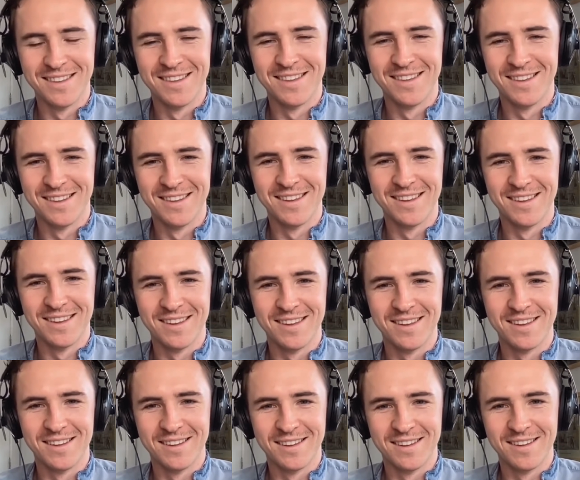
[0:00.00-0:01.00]

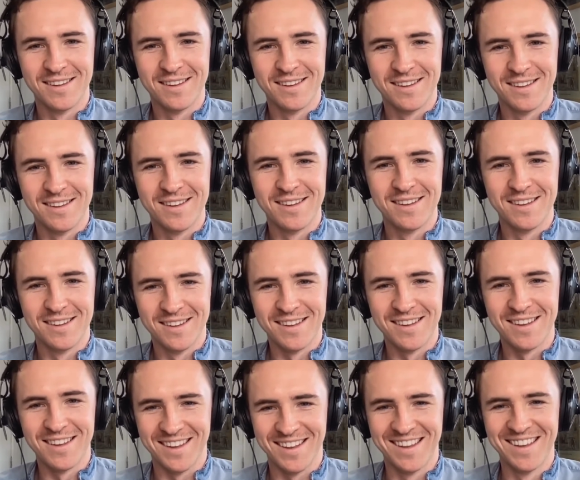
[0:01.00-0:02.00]

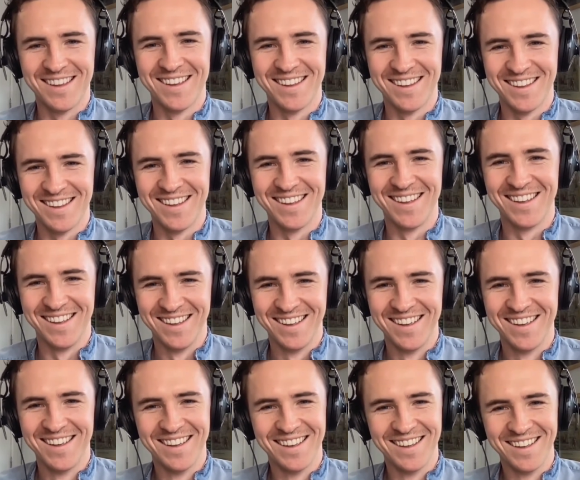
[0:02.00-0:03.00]

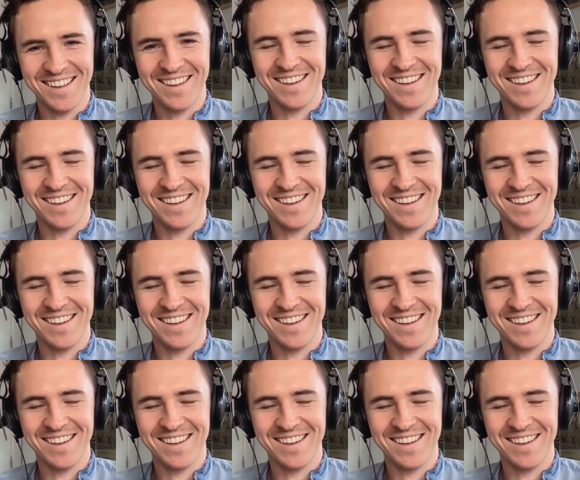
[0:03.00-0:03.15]
(silent)